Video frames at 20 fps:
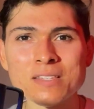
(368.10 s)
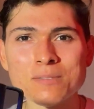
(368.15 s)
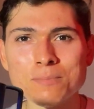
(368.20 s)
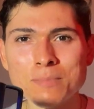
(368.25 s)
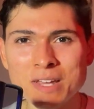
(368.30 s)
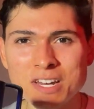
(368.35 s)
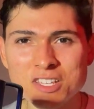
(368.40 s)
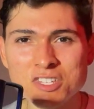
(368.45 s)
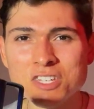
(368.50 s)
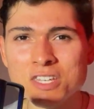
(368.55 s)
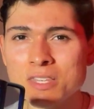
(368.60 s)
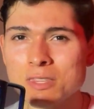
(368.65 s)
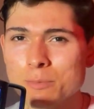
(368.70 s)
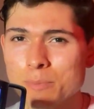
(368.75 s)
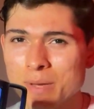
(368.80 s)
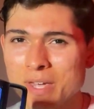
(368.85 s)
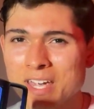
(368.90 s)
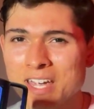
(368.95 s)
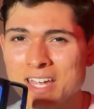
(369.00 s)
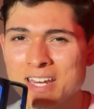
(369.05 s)
managing the
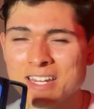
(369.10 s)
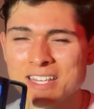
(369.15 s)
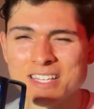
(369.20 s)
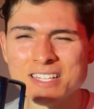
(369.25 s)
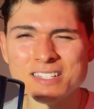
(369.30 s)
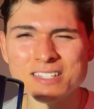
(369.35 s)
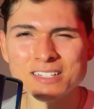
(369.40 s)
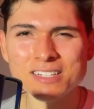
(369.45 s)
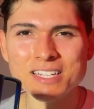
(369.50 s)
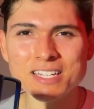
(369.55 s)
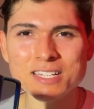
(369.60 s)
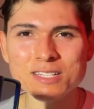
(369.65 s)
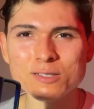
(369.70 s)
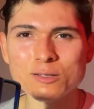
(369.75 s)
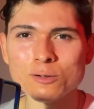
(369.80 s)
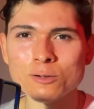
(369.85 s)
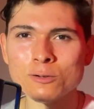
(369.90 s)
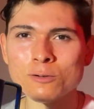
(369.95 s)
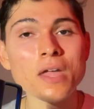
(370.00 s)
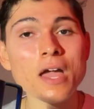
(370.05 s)
pain easily
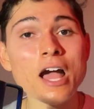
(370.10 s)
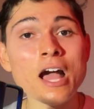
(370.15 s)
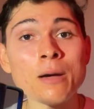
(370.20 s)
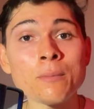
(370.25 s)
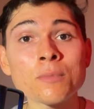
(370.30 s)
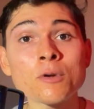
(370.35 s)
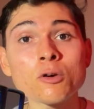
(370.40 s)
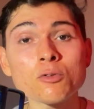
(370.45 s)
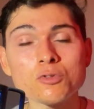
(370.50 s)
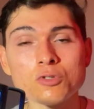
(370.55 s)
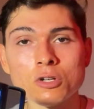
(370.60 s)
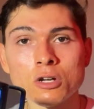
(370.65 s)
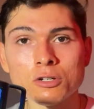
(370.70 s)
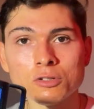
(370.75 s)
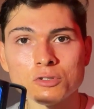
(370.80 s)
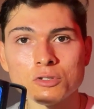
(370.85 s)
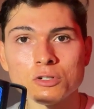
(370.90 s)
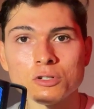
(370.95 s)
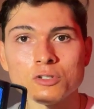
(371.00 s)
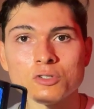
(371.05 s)
so i'm no
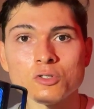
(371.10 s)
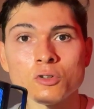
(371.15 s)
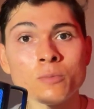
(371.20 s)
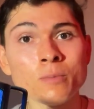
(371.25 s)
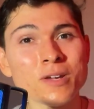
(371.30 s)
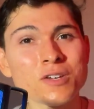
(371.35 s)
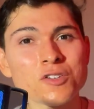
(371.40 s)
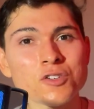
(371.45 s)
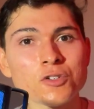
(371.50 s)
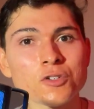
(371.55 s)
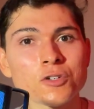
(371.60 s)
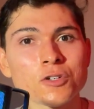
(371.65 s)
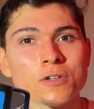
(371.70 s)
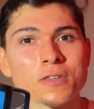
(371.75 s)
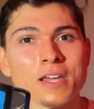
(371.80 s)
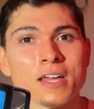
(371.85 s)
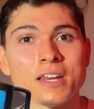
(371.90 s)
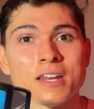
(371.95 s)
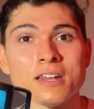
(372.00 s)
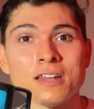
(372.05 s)
doctor so make sure
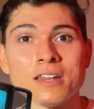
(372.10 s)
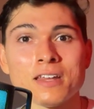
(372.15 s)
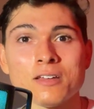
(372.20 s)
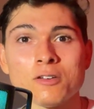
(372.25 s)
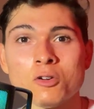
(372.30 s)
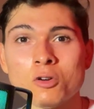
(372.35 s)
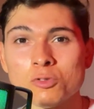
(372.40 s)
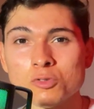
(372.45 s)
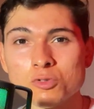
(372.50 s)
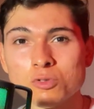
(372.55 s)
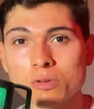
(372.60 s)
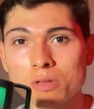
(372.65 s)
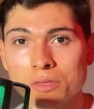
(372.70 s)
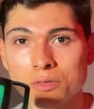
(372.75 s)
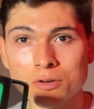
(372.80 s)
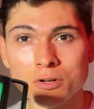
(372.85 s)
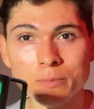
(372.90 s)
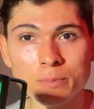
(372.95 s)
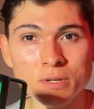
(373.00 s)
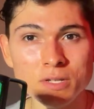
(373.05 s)
that it go to a
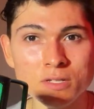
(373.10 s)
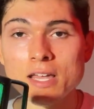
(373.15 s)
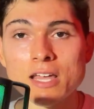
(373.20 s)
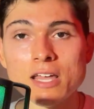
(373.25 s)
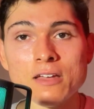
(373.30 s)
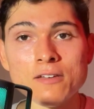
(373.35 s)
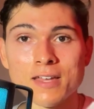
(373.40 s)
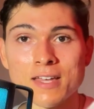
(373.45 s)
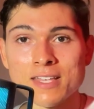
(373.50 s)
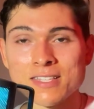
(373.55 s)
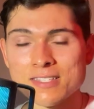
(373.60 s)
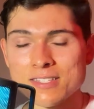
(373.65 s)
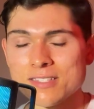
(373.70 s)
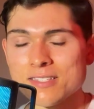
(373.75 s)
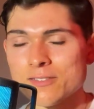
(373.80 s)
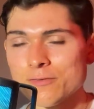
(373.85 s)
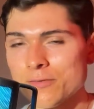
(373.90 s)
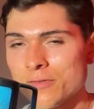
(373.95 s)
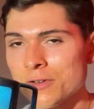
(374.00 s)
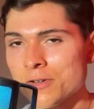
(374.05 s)
therapist if it's a
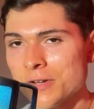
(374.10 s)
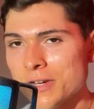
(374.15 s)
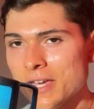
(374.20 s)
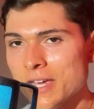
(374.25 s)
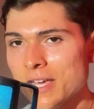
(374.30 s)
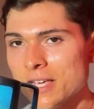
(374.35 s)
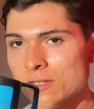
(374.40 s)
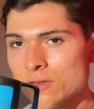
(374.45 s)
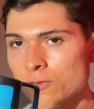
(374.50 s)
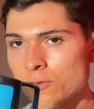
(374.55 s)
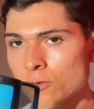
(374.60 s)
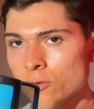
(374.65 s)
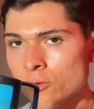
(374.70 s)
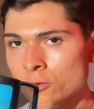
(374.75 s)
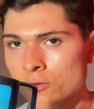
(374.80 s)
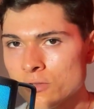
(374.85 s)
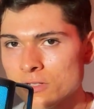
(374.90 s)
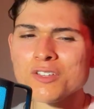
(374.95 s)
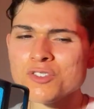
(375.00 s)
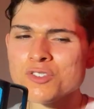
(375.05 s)
severe case, of
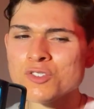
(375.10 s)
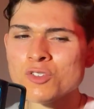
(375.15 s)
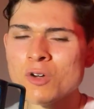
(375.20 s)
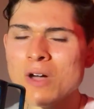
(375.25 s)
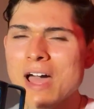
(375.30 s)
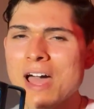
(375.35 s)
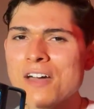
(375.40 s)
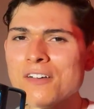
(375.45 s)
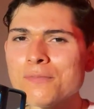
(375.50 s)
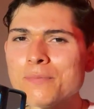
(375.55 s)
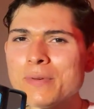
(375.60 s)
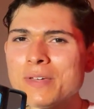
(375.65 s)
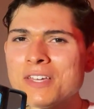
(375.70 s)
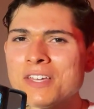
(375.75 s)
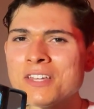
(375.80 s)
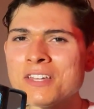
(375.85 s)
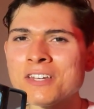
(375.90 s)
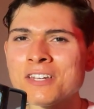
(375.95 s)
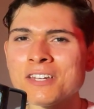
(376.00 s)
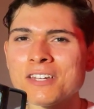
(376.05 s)
course. So I have
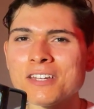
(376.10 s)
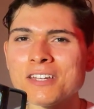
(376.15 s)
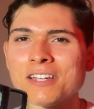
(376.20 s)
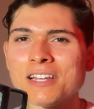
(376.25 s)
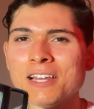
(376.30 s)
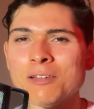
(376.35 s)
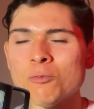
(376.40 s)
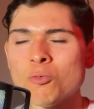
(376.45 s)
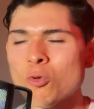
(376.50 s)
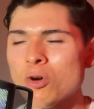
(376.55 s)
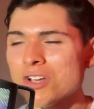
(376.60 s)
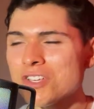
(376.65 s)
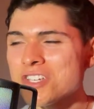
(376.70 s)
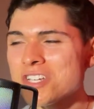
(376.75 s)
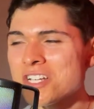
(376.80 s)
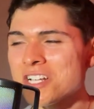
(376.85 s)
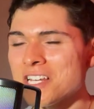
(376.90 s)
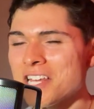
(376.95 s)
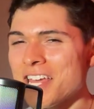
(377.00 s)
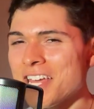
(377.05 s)
been
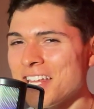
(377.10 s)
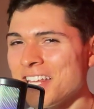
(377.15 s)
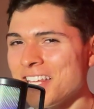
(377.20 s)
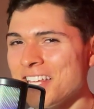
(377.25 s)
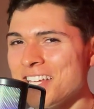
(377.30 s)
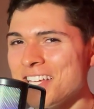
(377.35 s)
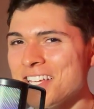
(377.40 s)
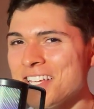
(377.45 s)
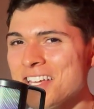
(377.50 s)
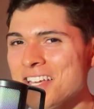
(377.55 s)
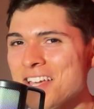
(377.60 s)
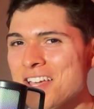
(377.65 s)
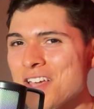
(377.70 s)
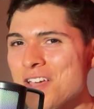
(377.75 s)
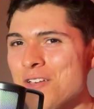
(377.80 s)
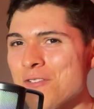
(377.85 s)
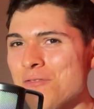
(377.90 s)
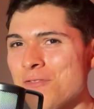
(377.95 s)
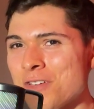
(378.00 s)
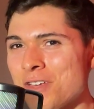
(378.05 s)
watching lately
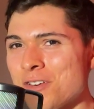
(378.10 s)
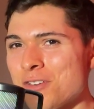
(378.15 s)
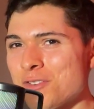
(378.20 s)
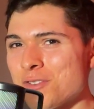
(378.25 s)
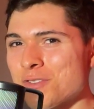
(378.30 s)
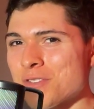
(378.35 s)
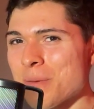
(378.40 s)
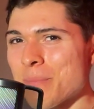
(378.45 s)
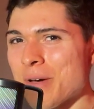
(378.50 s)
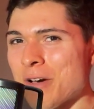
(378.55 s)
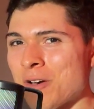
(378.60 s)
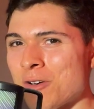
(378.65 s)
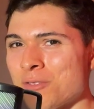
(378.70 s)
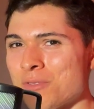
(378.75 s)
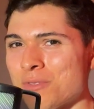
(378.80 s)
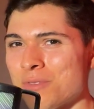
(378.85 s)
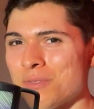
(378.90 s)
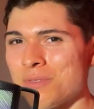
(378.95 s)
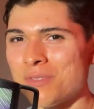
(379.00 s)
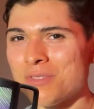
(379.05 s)
videos about
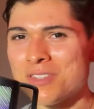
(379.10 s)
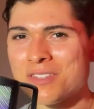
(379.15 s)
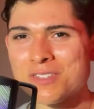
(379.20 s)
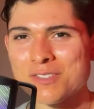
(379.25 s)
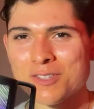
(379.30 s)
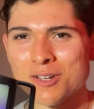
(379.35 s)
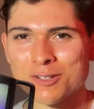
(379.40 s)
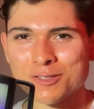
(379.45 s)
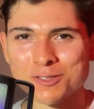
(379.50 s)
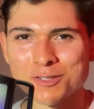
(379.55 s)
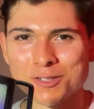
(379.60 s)
this doctor